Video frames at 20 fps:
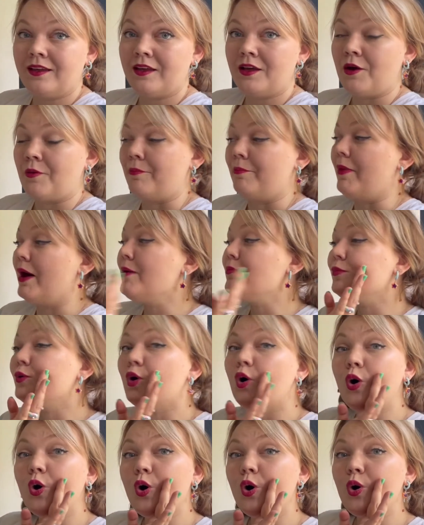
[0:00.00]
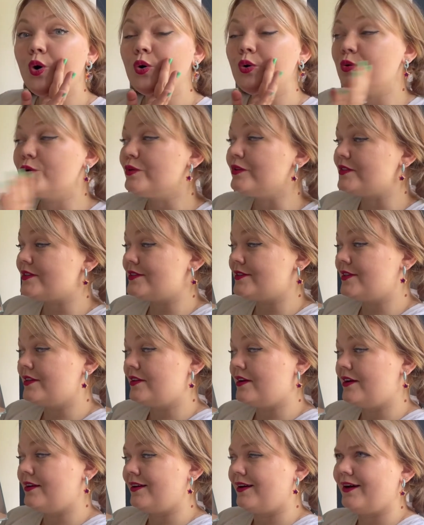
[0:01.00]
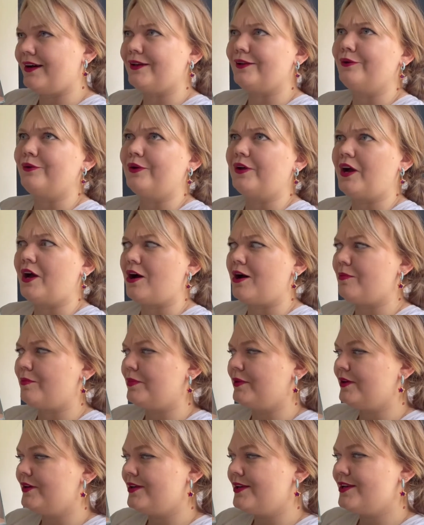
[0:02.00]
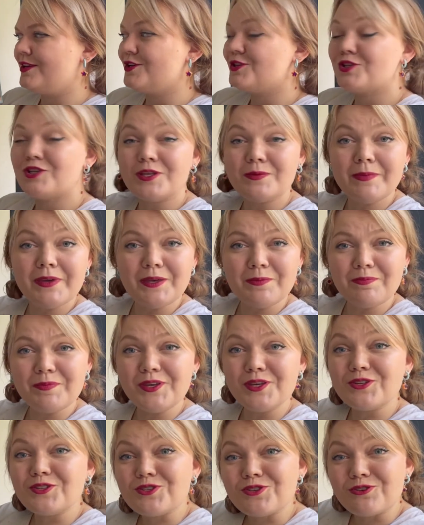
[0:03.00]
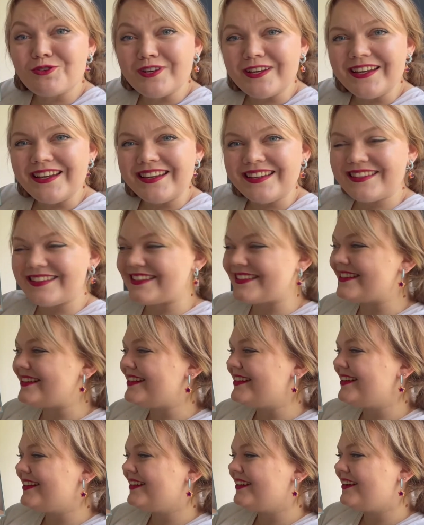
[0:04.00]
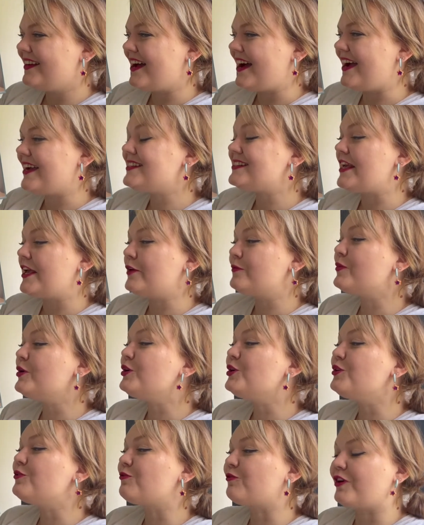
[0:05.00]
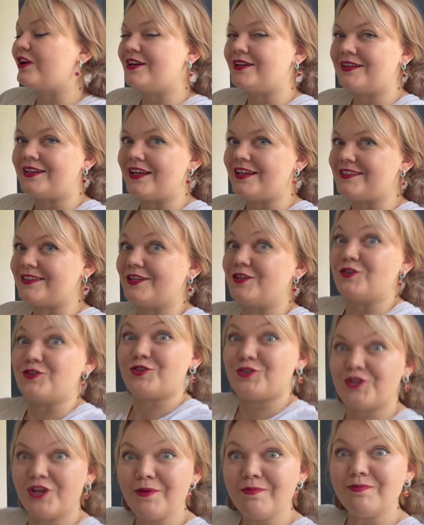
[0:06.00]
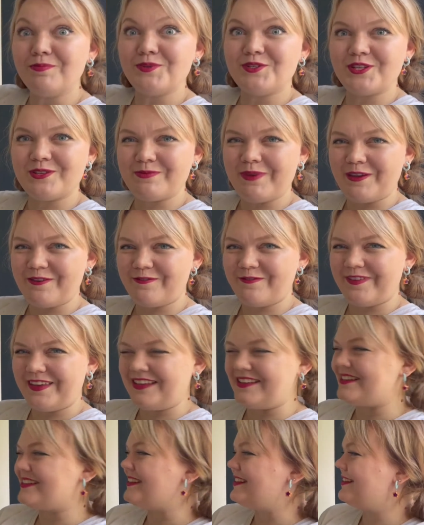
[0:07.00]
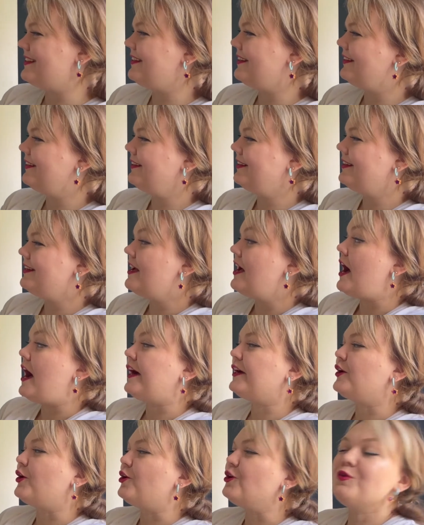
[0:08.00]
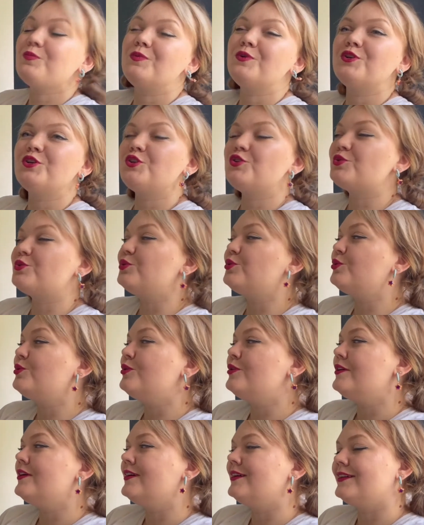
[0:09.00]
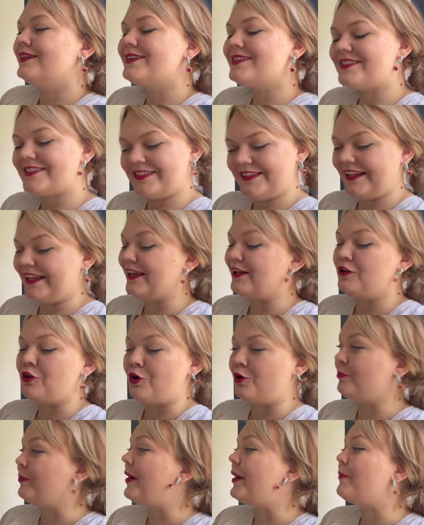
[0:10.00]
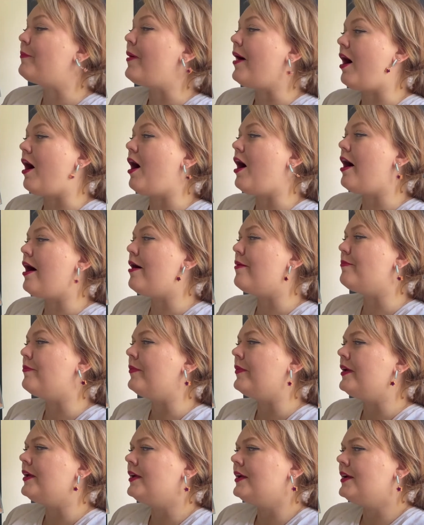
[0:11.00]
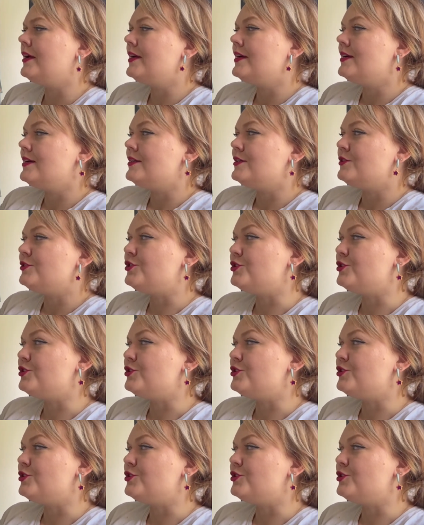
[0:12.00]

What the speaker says: Mum calls. I look up. She made me a treat. I take my new friend as I jump to my feet. I open the door, the snail on my palm. The